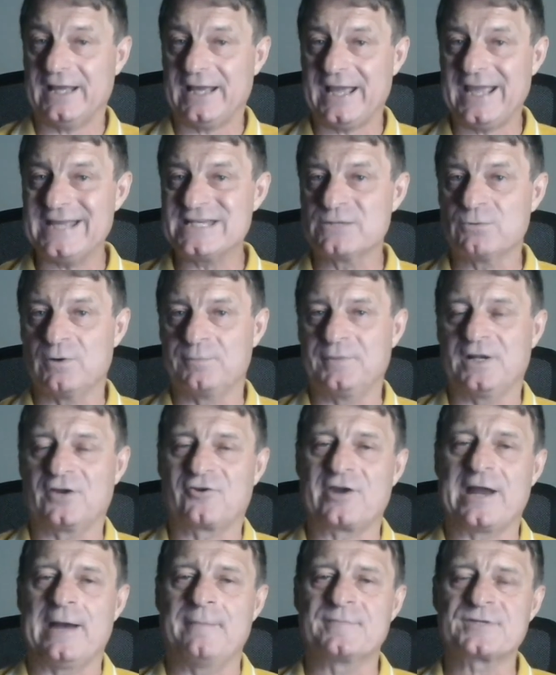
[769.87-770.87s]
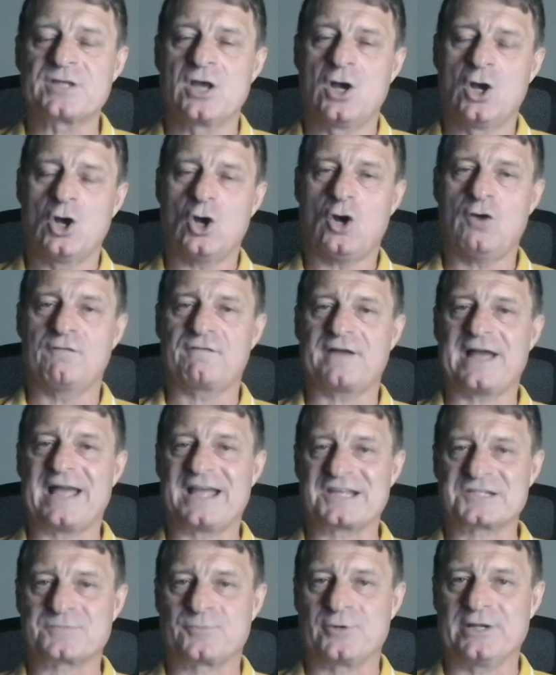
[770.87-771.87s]
81 milligrams of
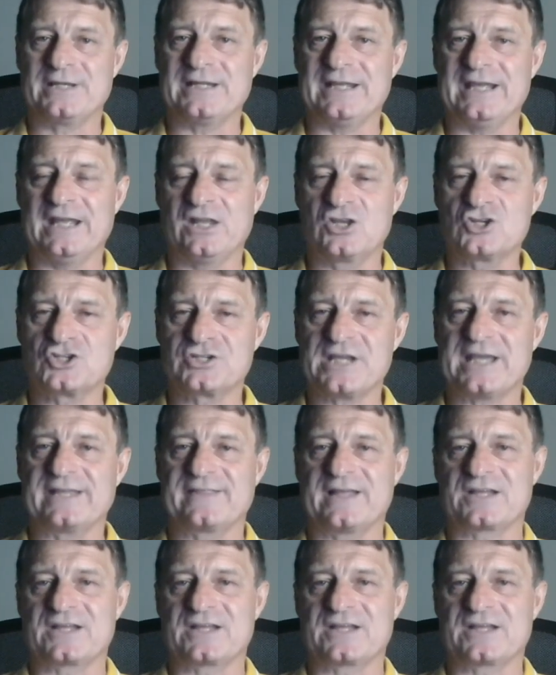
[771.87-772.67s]
aspirin each day.